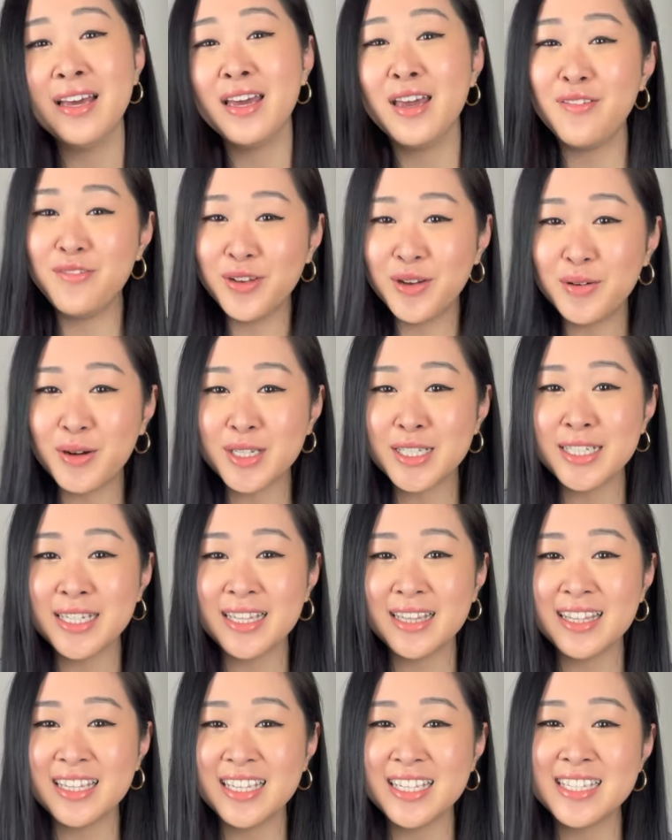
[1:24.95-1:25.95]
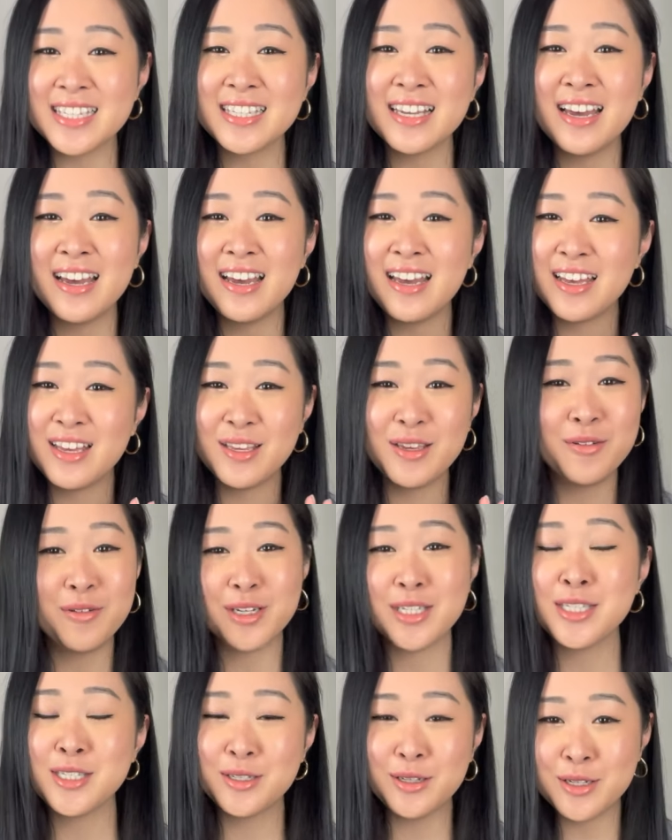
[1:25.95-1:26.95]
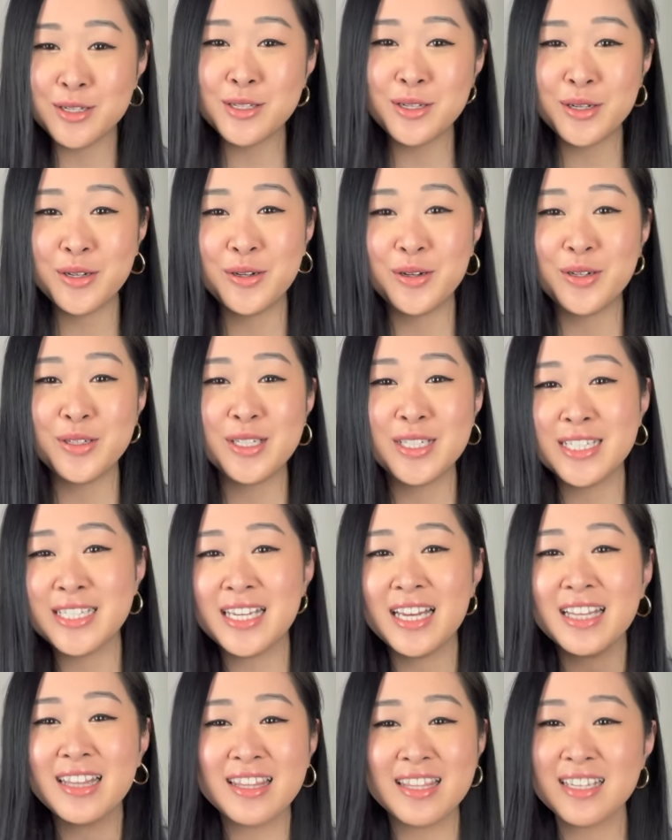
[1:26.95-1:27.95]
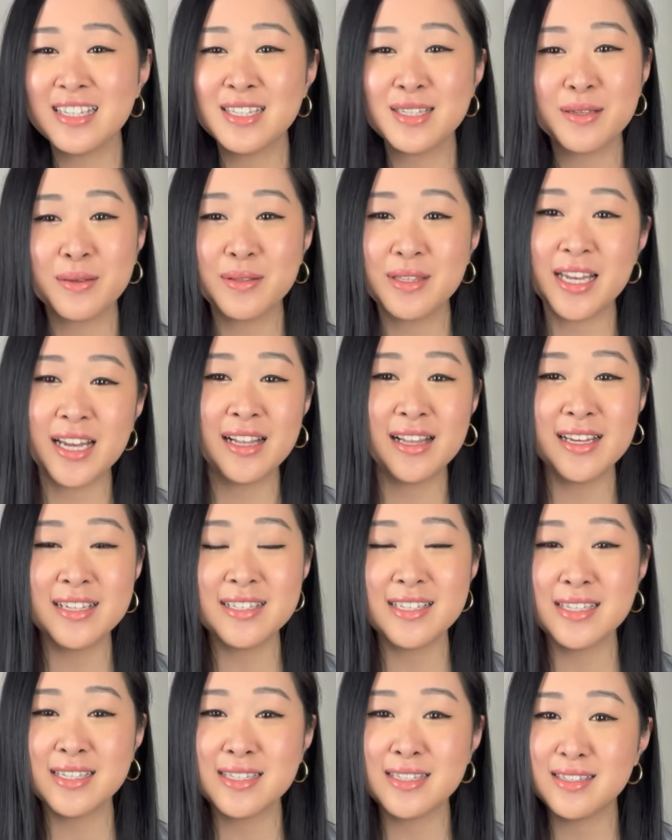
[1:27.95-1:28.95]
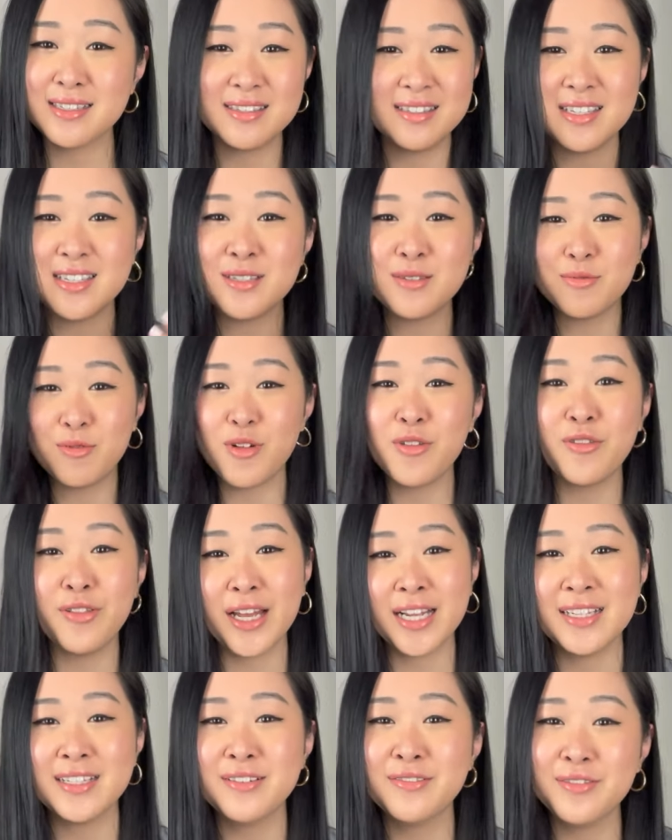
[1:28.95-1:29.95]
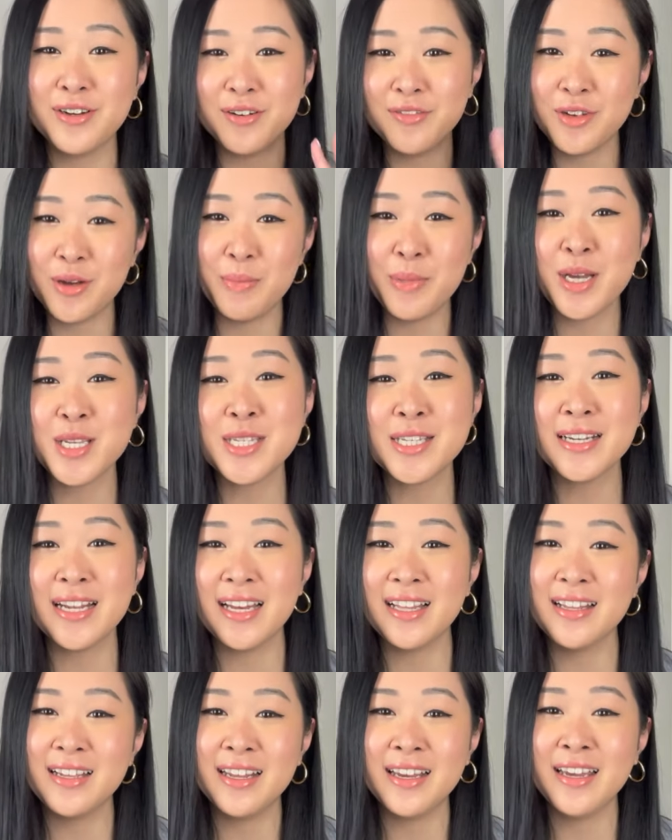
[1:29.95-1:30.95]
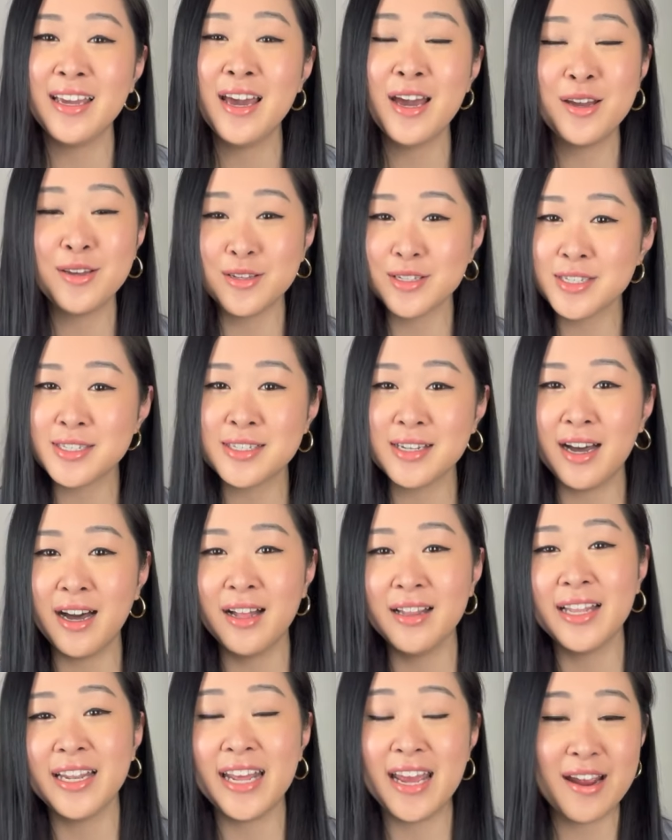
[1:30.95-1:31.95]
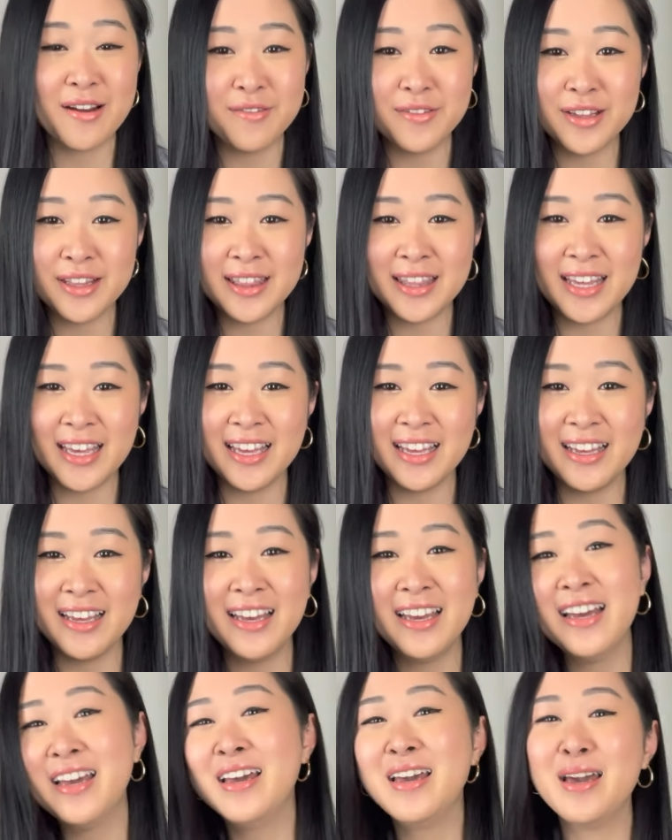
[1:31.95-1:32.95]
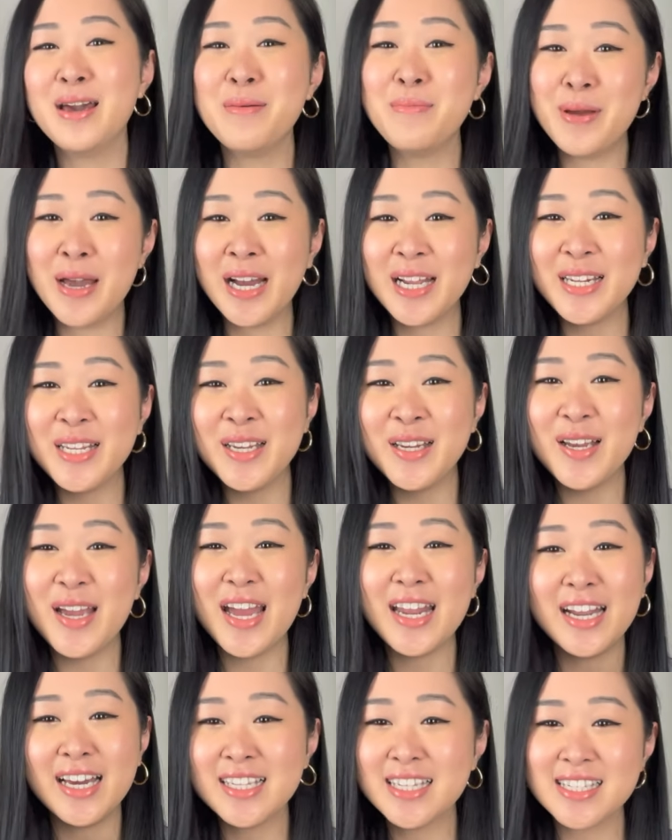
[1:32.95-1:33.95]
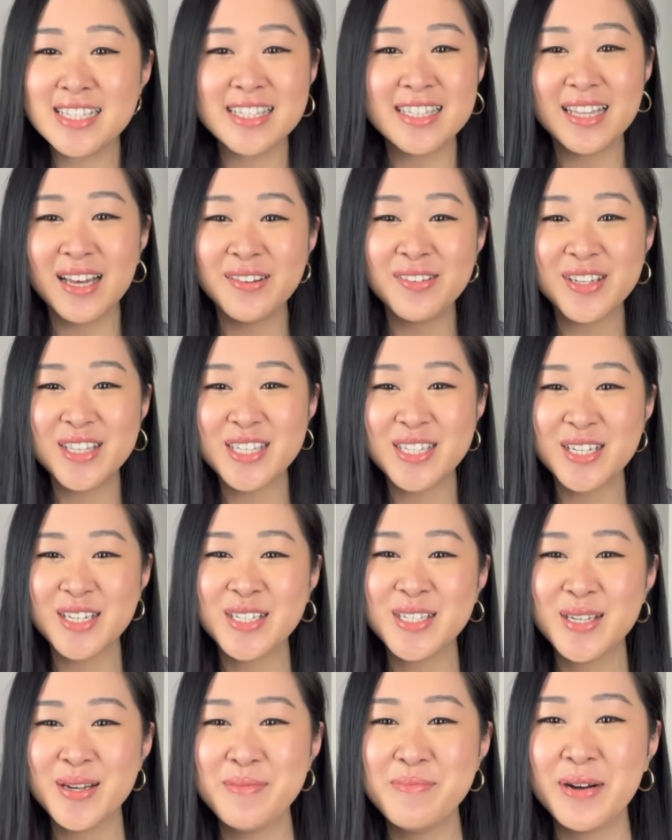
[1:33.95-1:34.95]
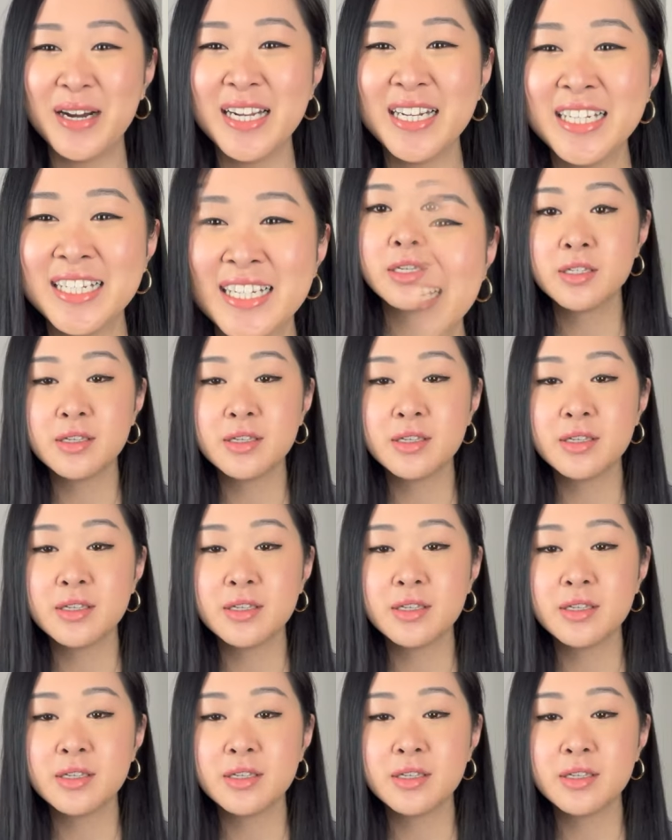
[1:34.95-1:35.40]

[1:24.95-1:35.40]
If you're watching this, you are so, so gorgeous. And this necklace is just reflective of your personality, your style, and everything about you. And I just love it so, so much.